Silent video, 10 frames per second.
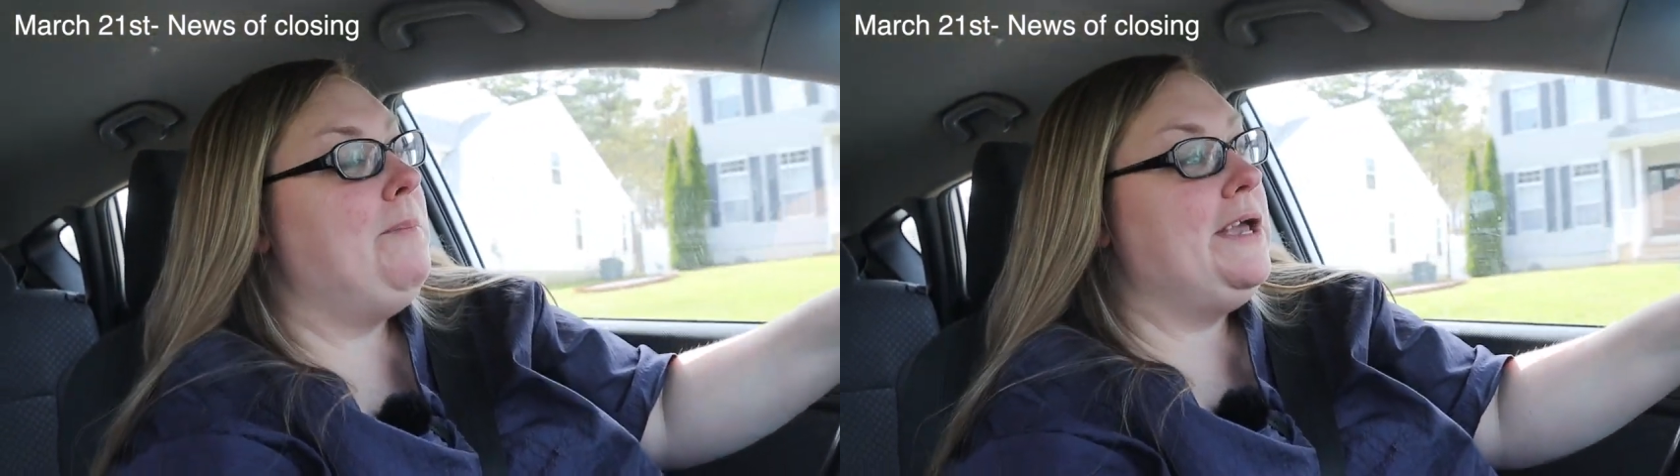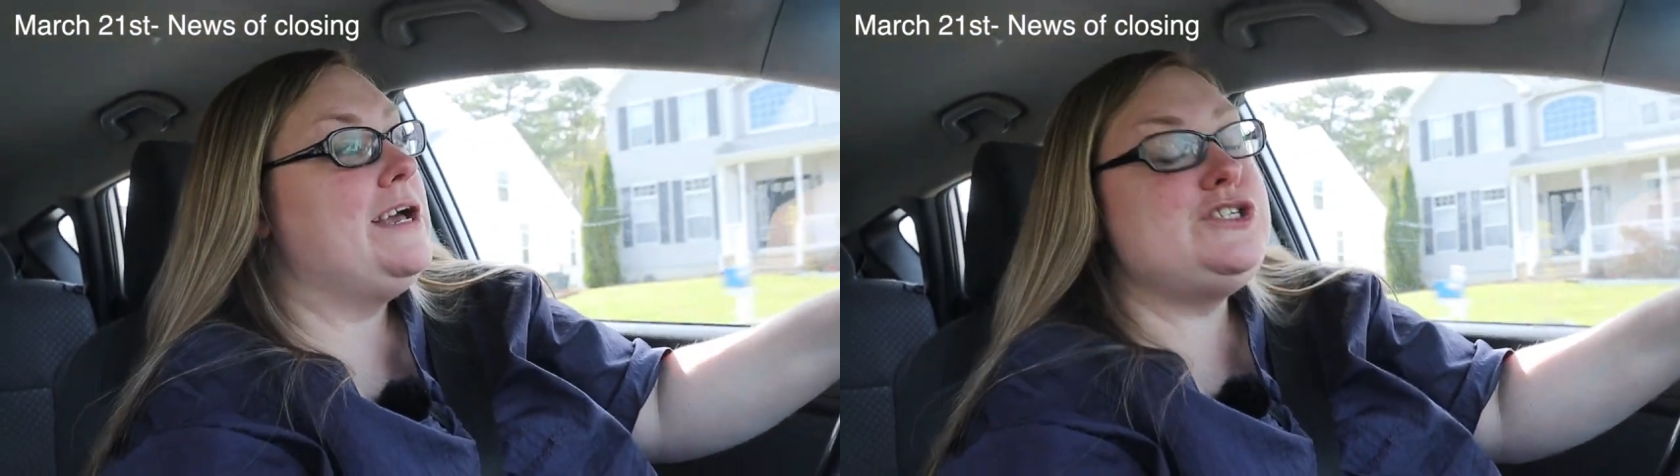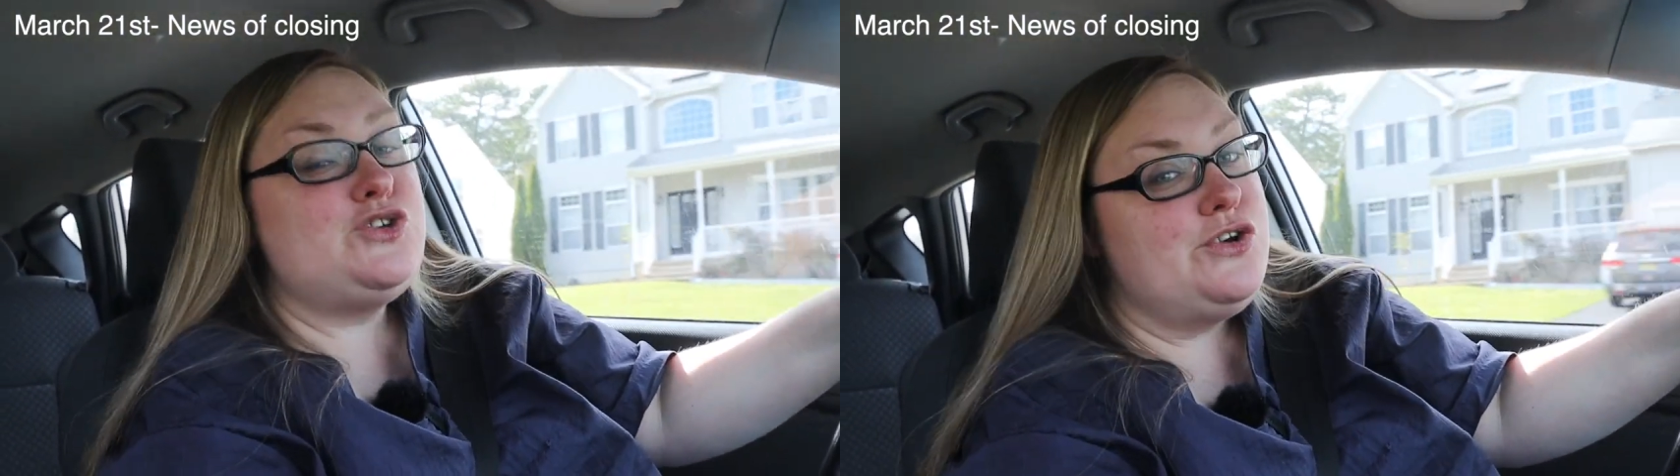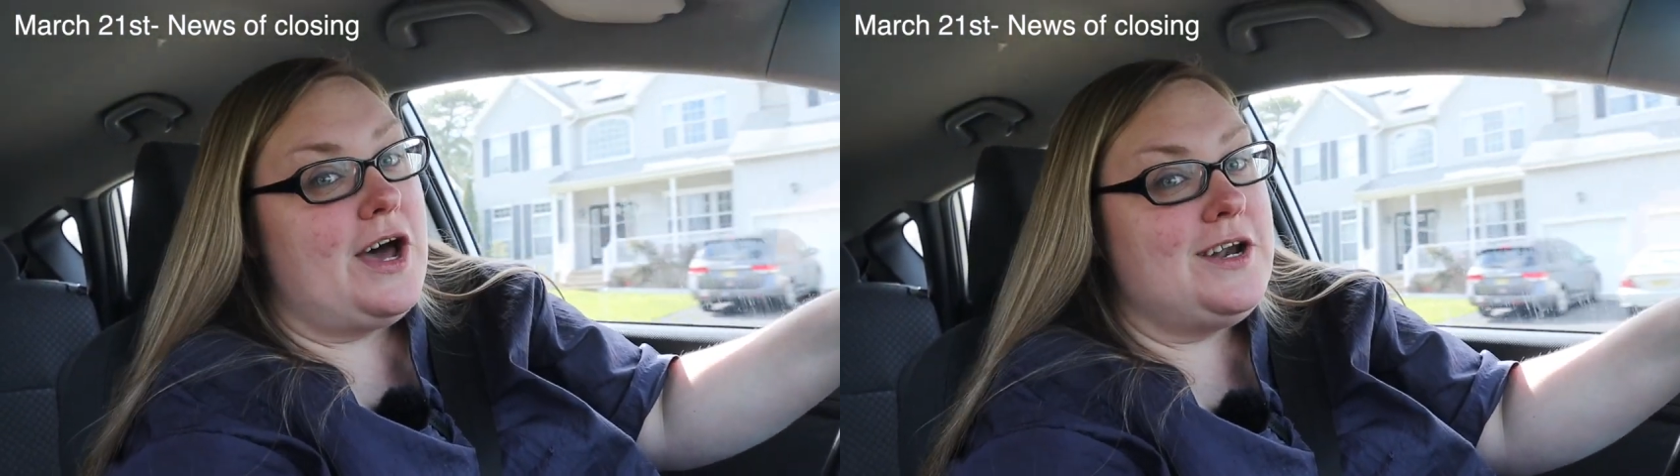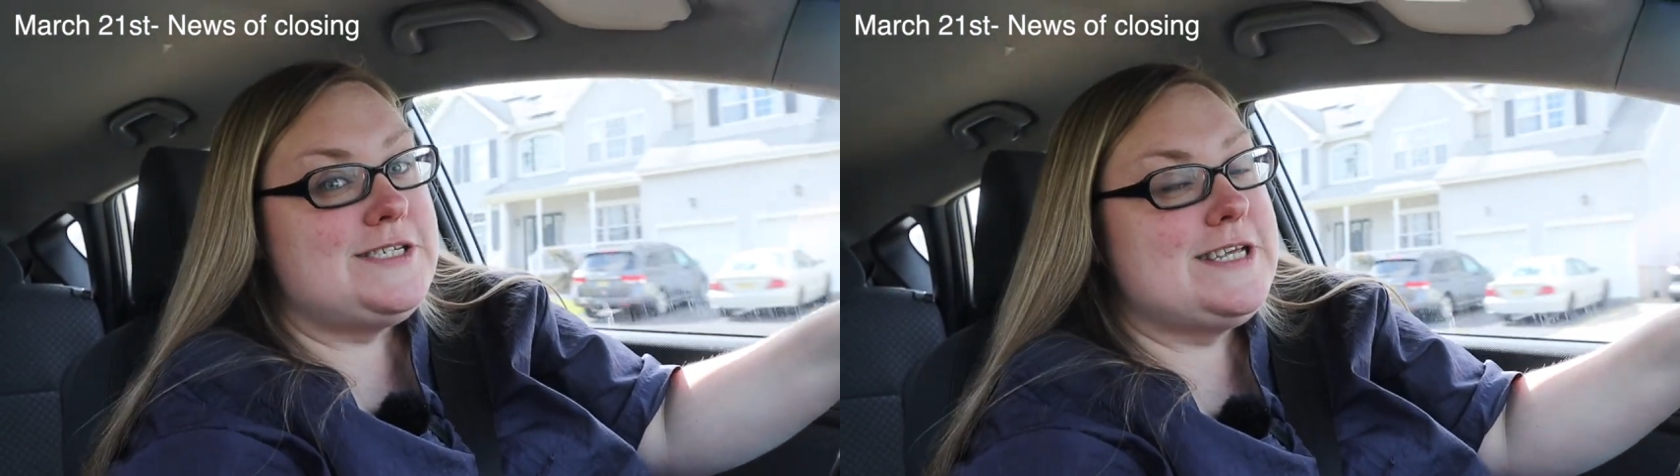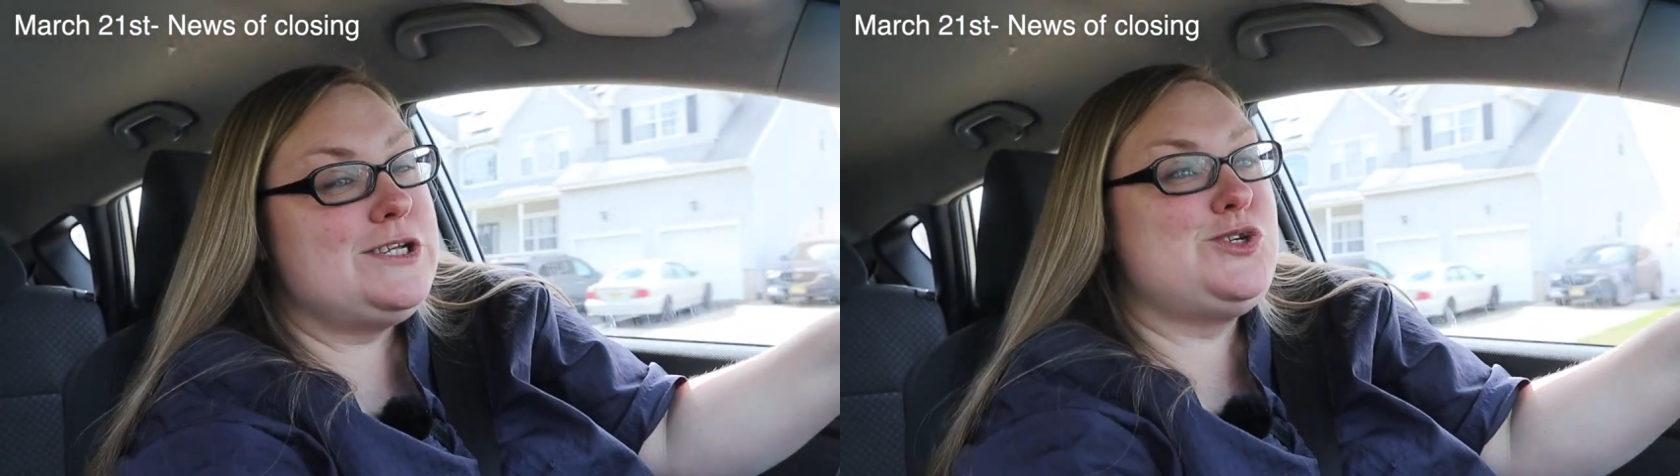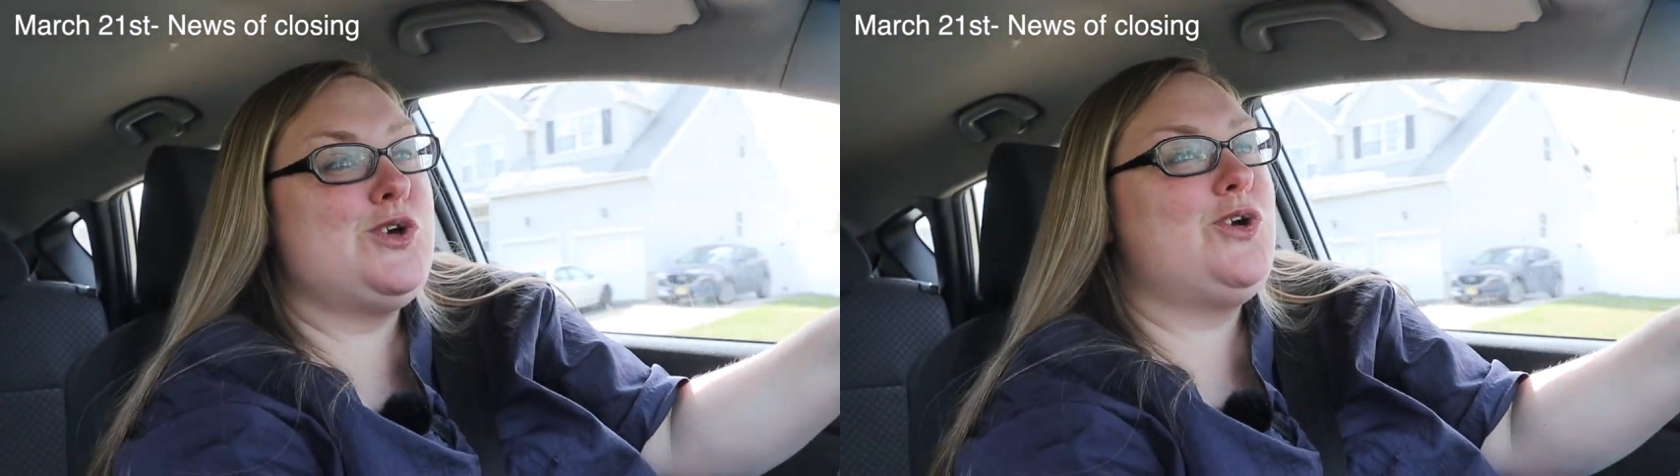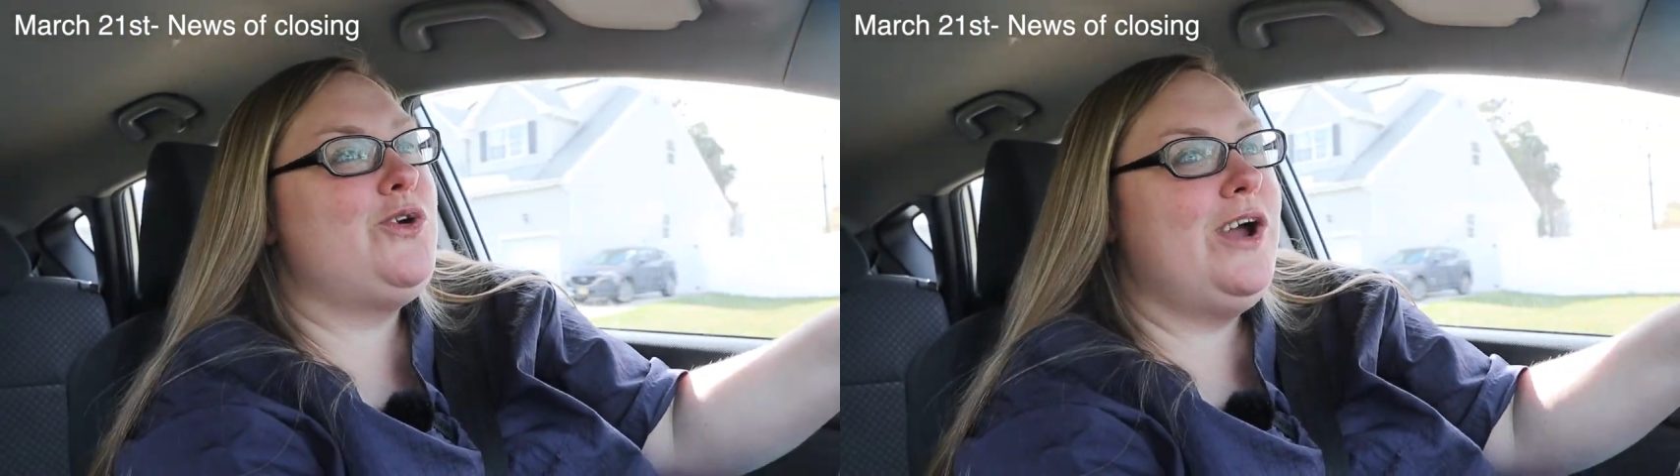because you're non-essential.
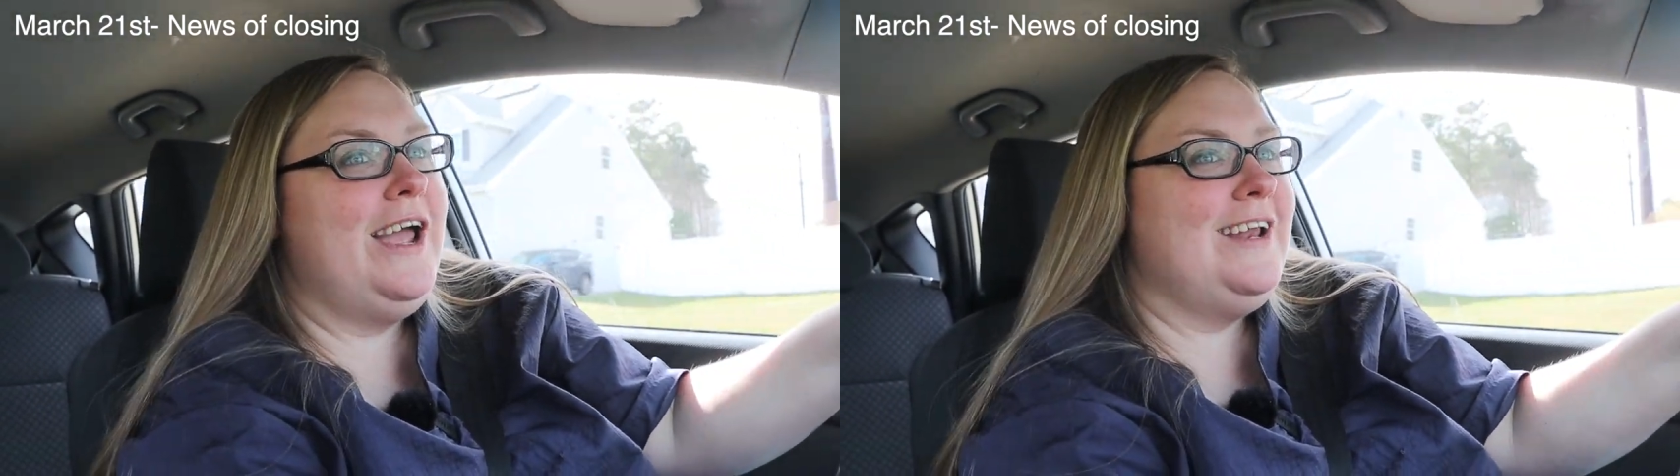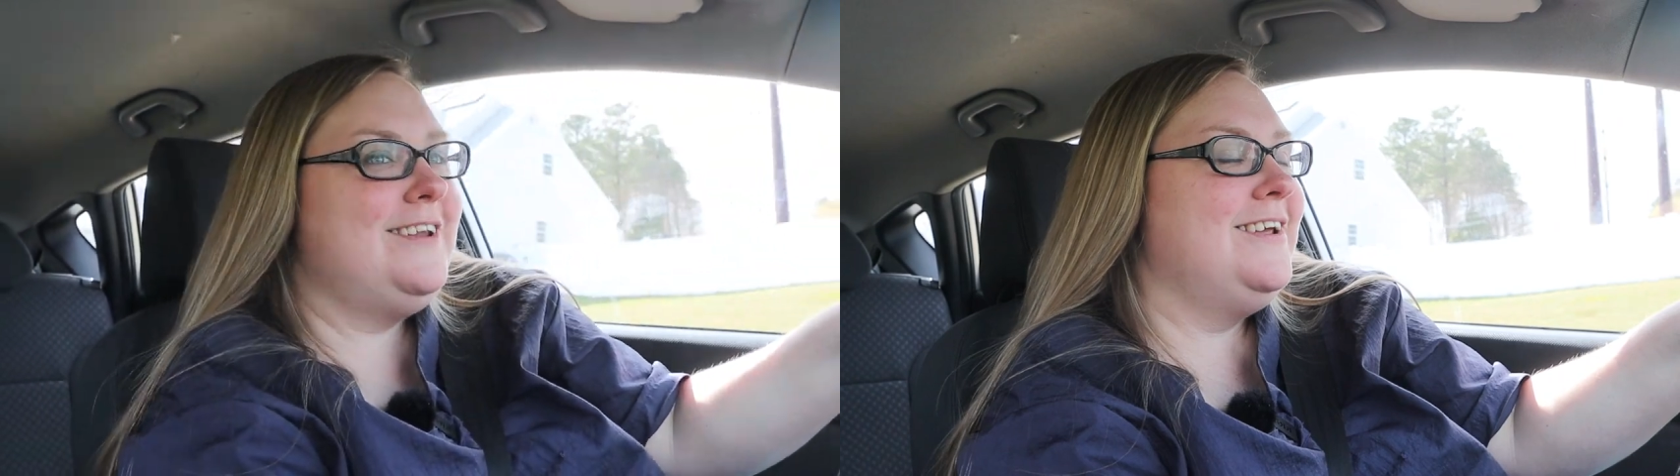Great.